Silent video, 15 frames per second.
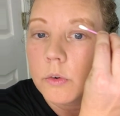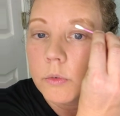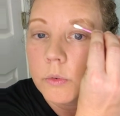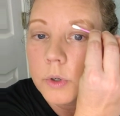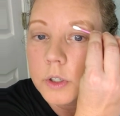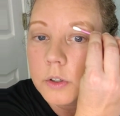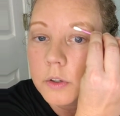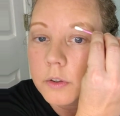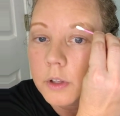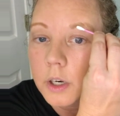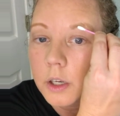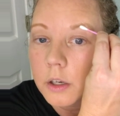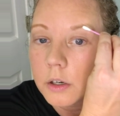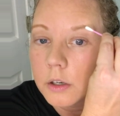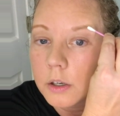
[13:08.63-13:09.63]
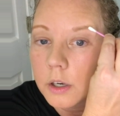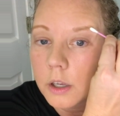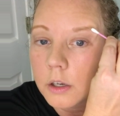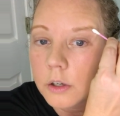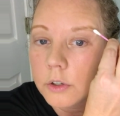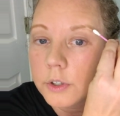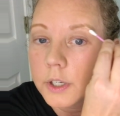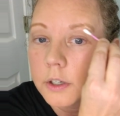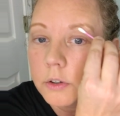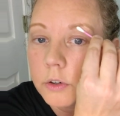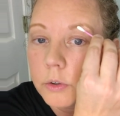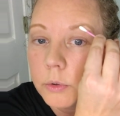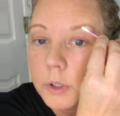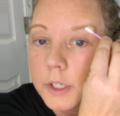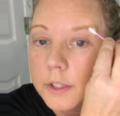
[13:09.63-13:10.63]
we just gotta not go down
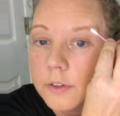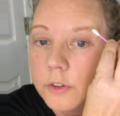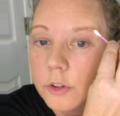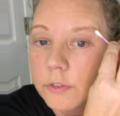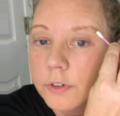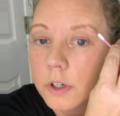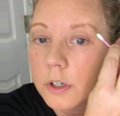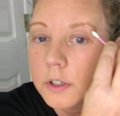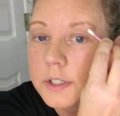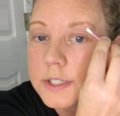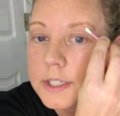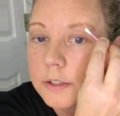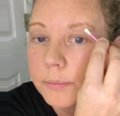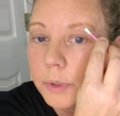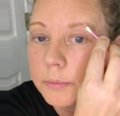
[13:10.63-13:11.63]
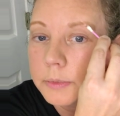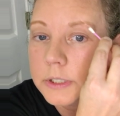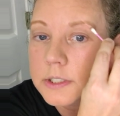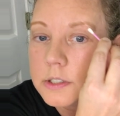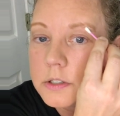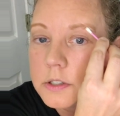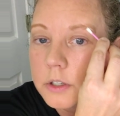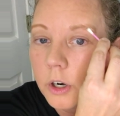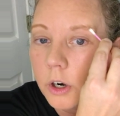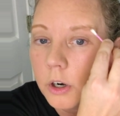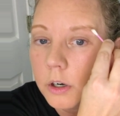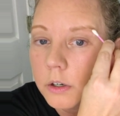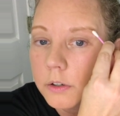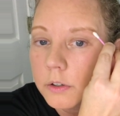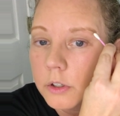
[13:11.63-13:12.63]
quite so far. See Mama's
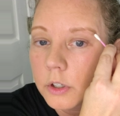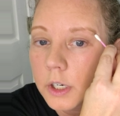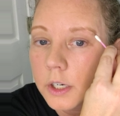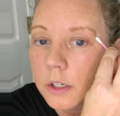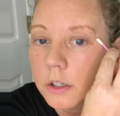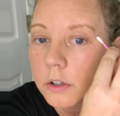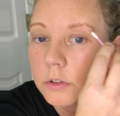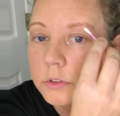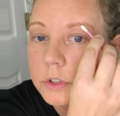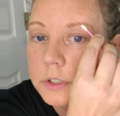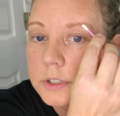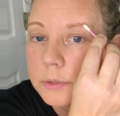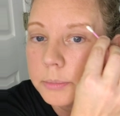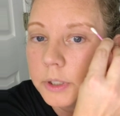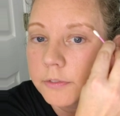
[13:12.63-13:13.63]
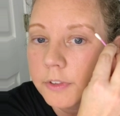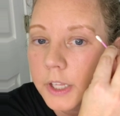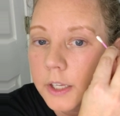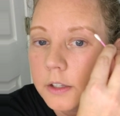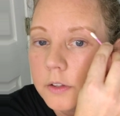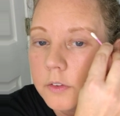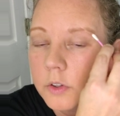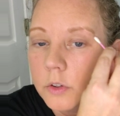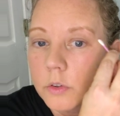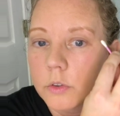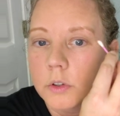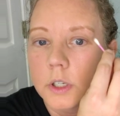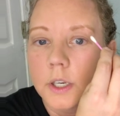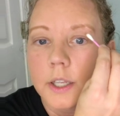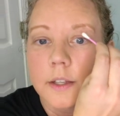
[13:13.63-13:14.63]
scar? You kind of go just above that. So
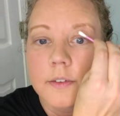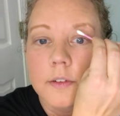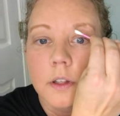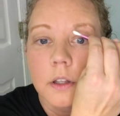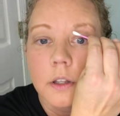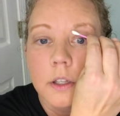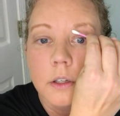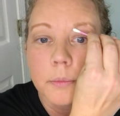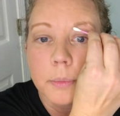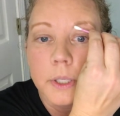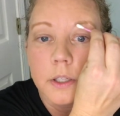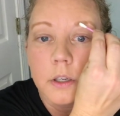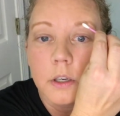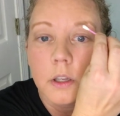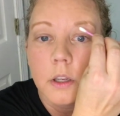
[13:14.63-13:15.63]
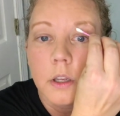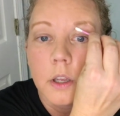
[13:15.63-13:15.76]
it has a little bit.